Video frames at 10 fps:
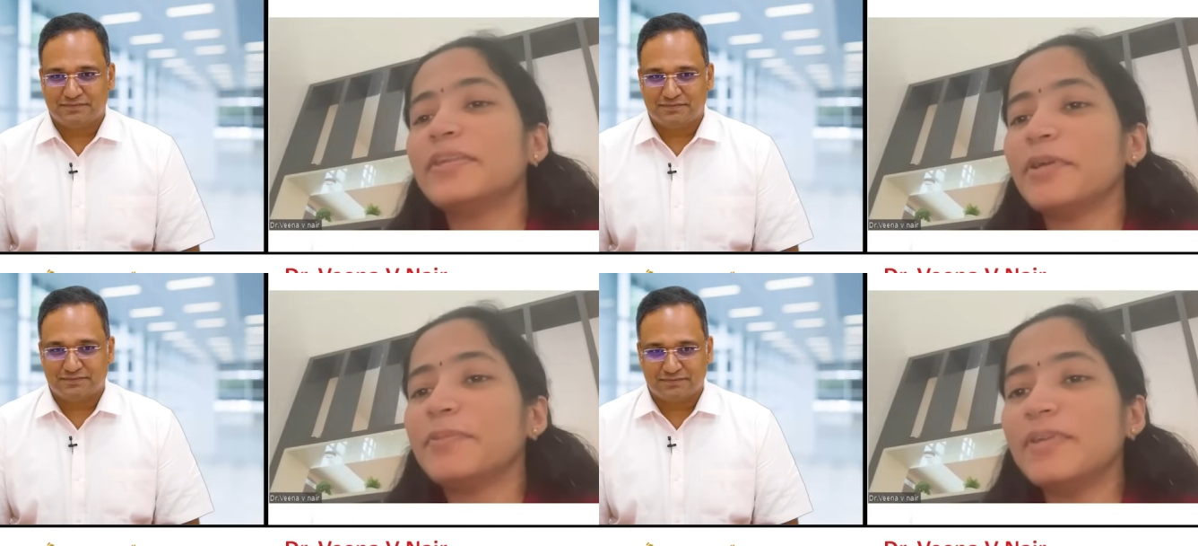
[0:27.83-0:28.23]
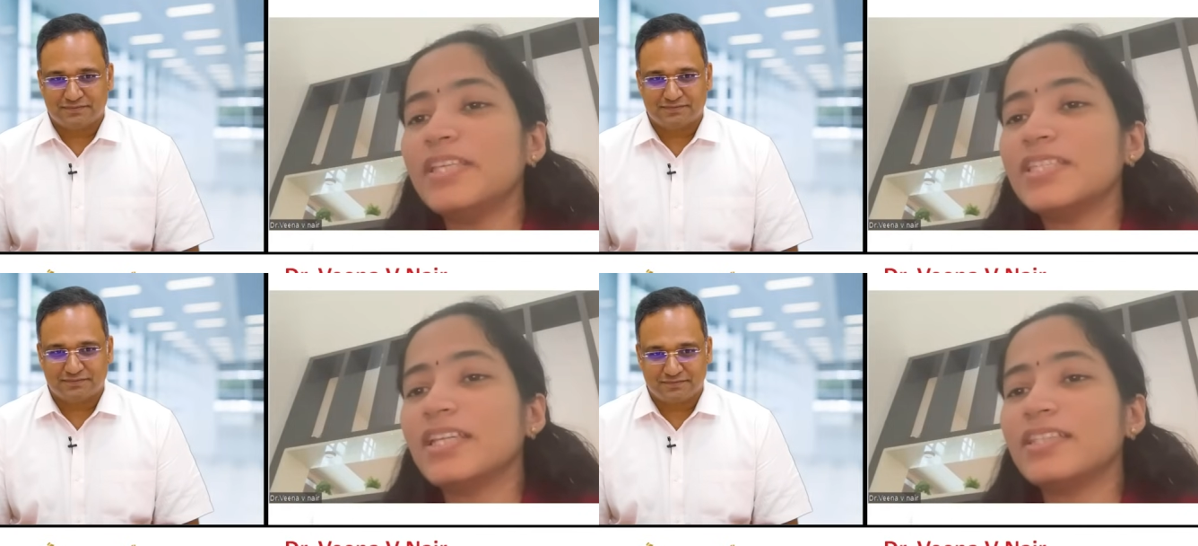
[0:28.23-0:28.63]
Speaker 1: my P
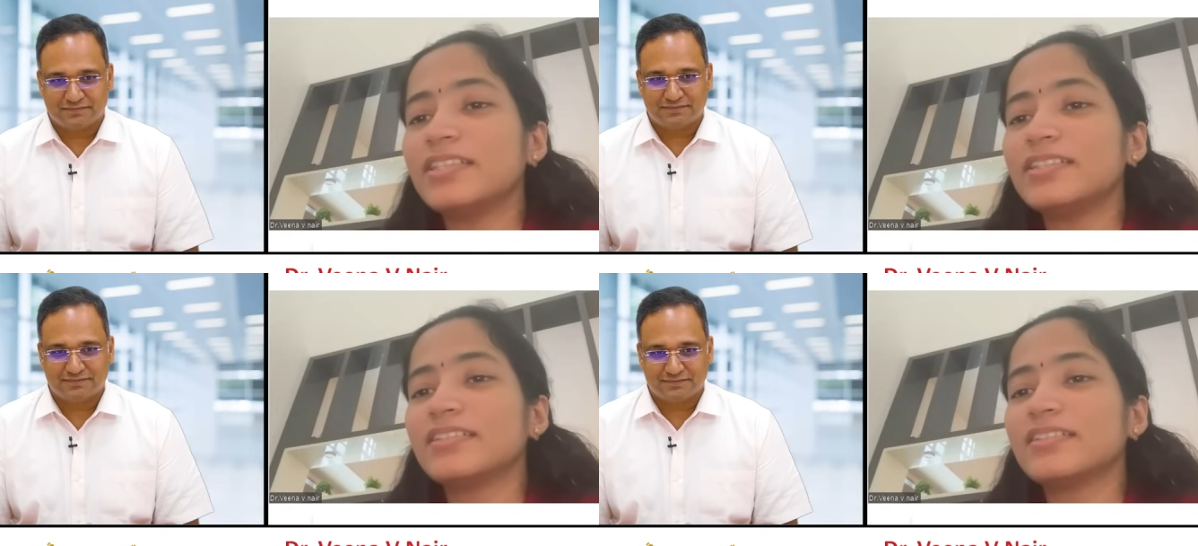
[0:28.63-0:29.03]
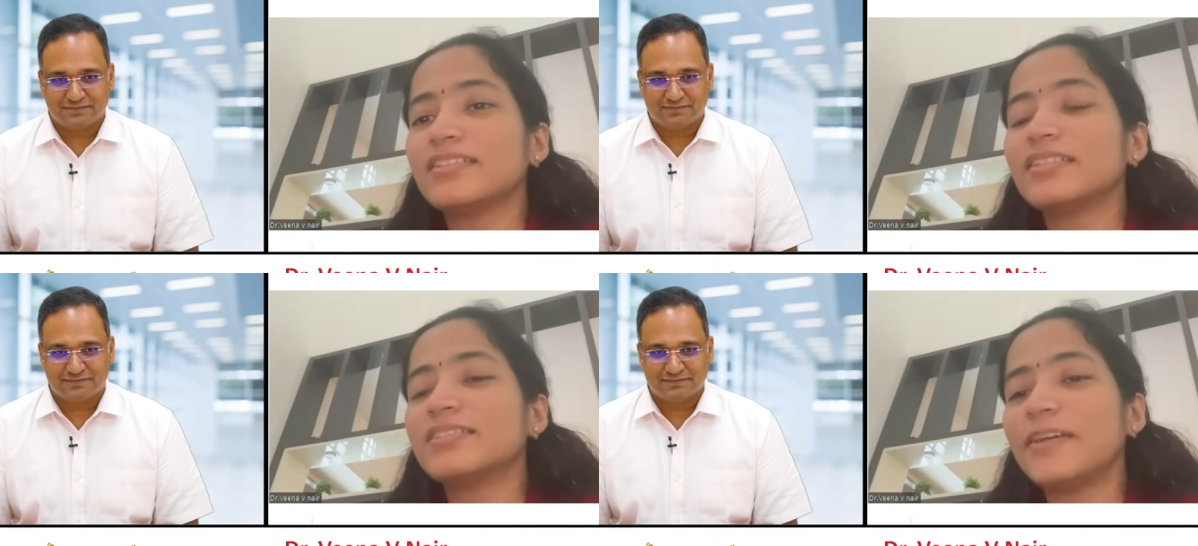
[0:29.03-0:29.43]
G at uh,
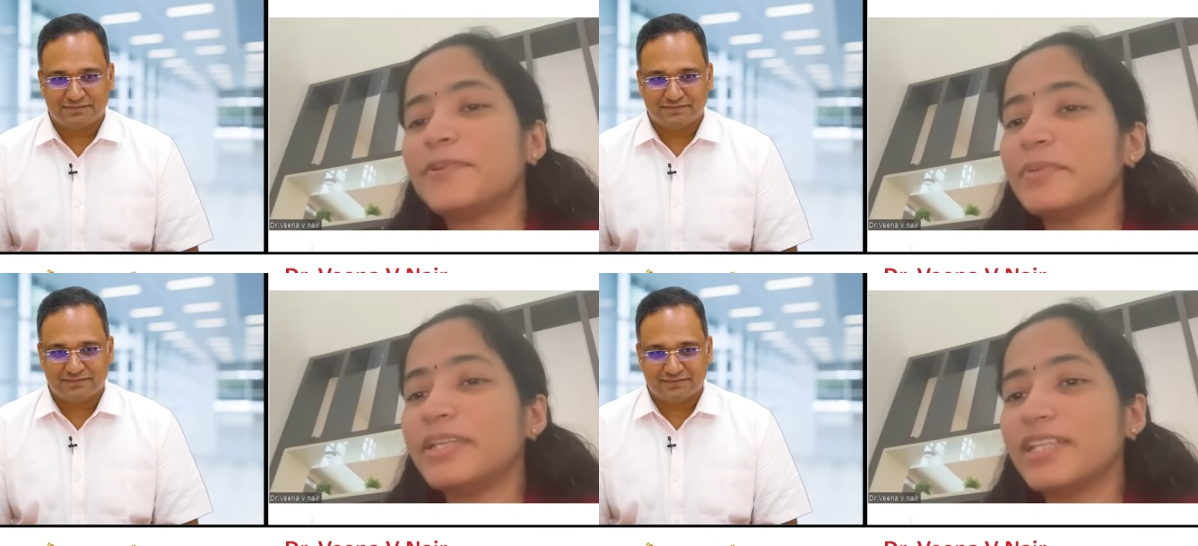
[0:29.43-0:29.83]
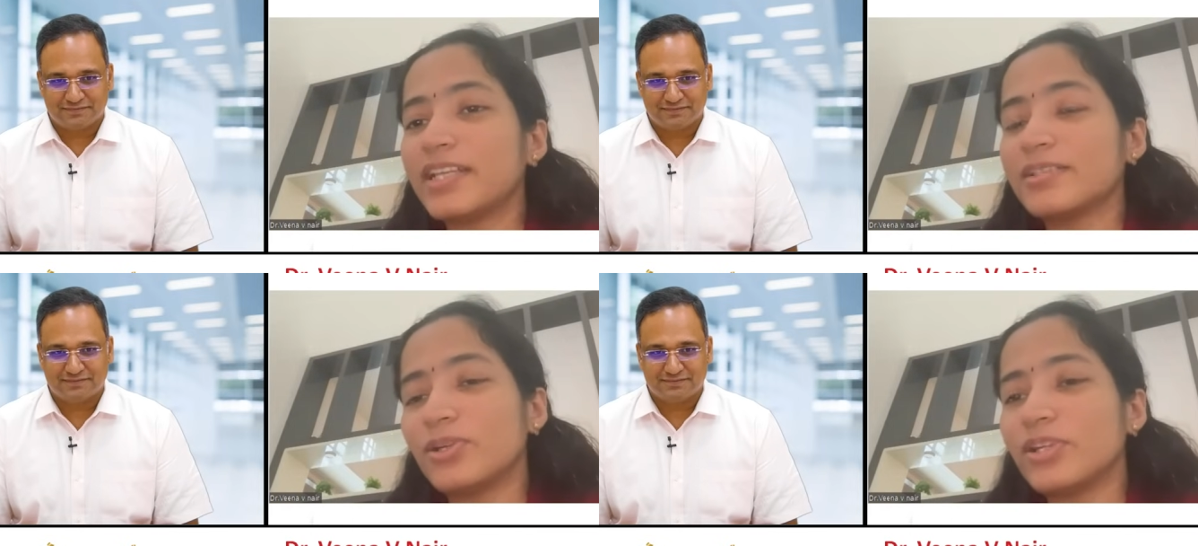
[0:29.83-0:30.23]
Government Medical
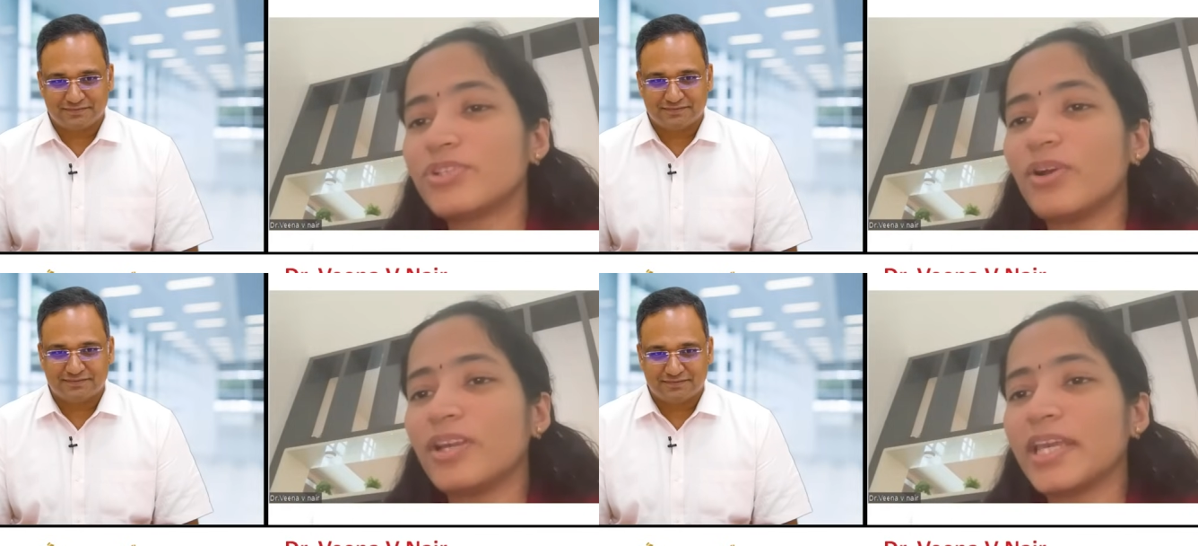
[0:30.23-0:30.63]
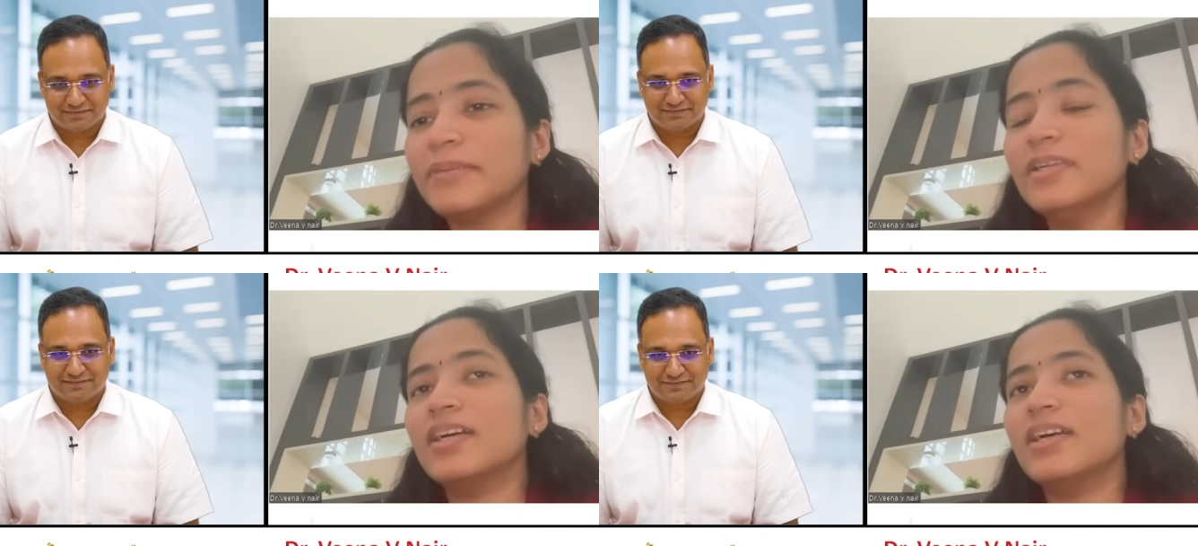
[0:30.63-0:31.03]
College, Kottayam.
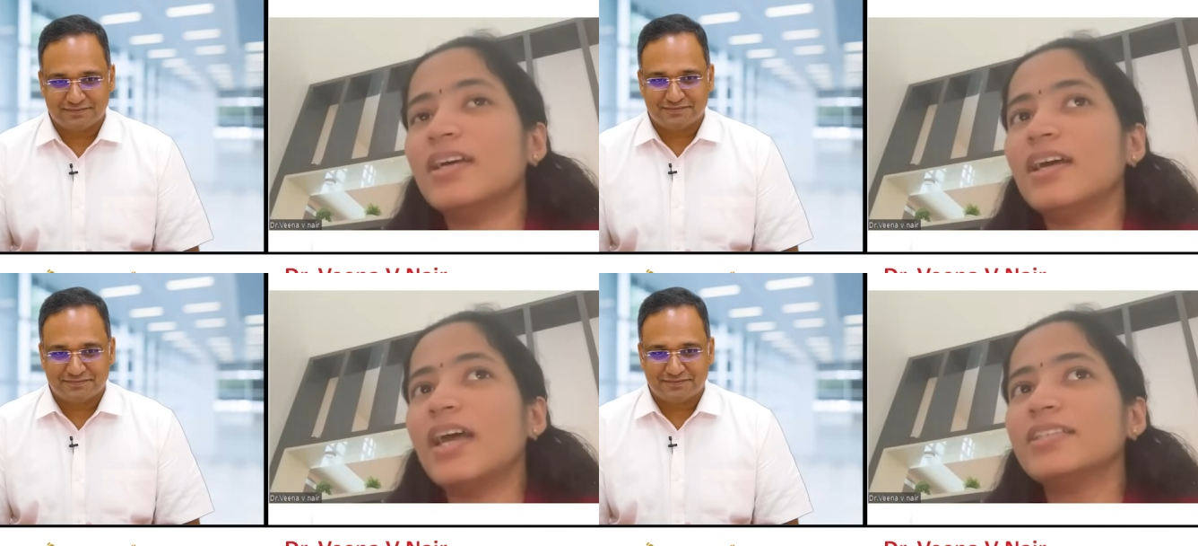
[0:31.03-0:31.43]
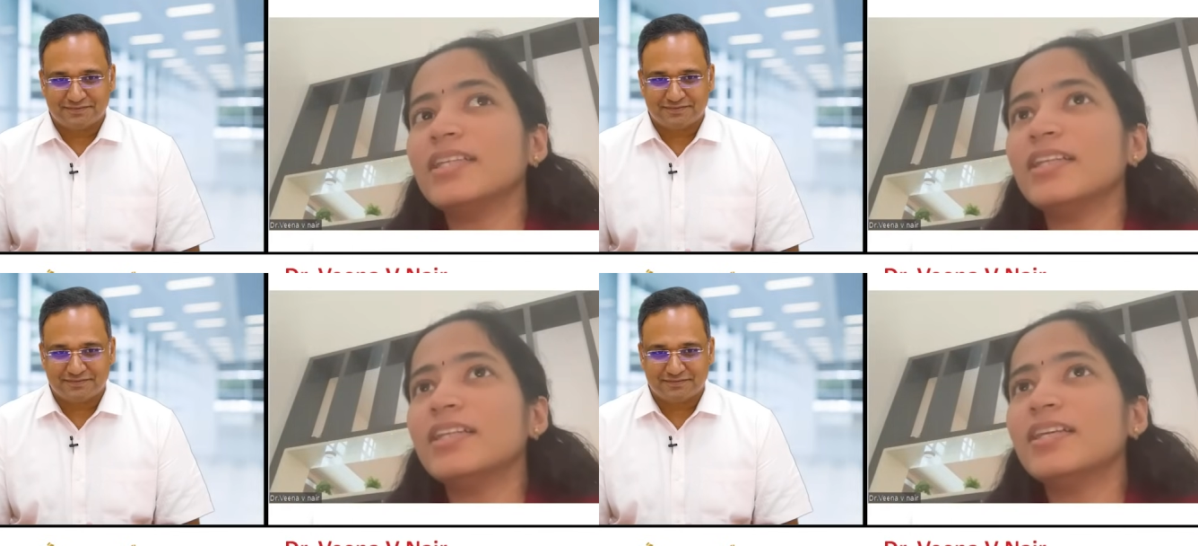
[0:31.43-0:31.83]
And
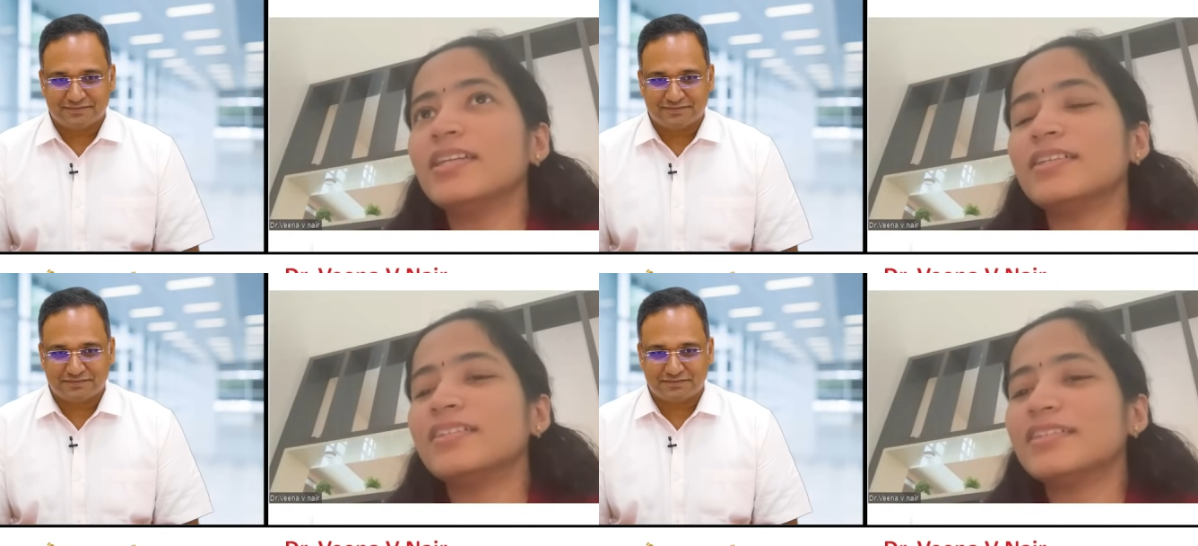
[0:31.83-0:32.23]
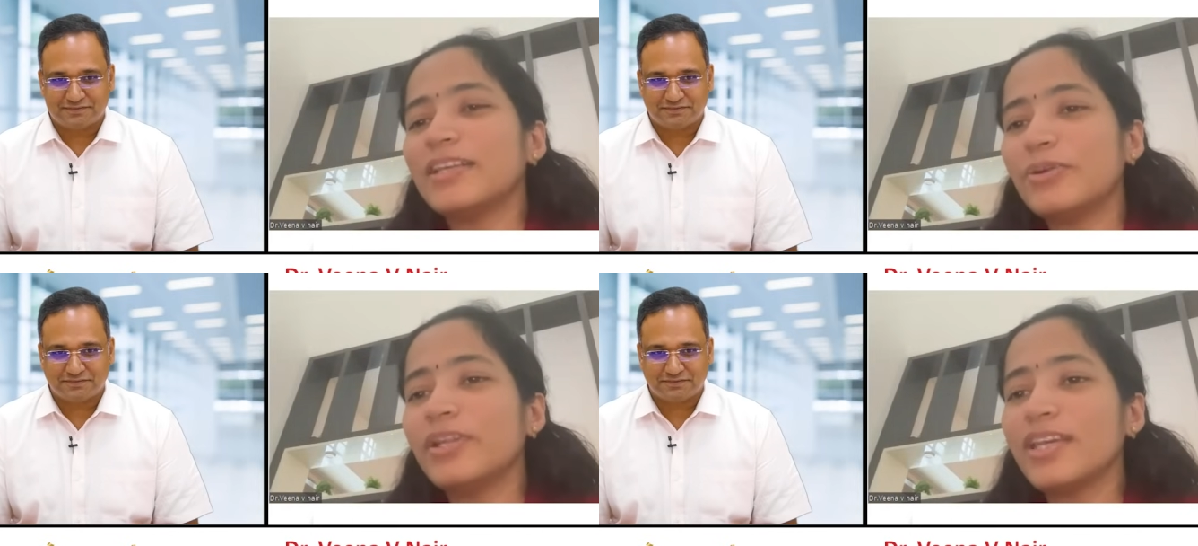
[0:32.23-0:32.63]
then uh,
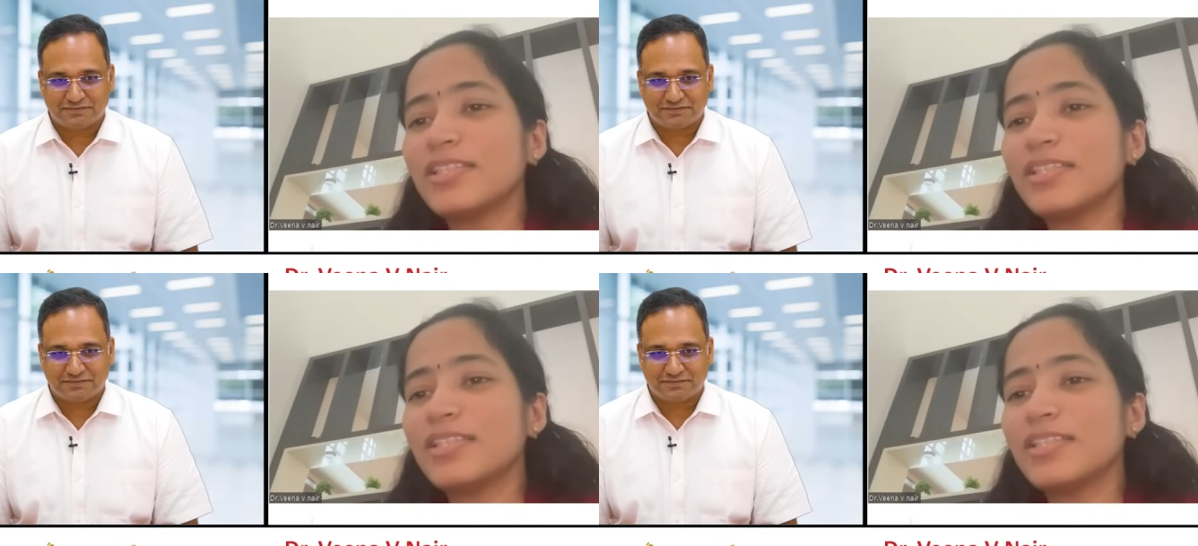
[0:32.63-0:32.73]
including S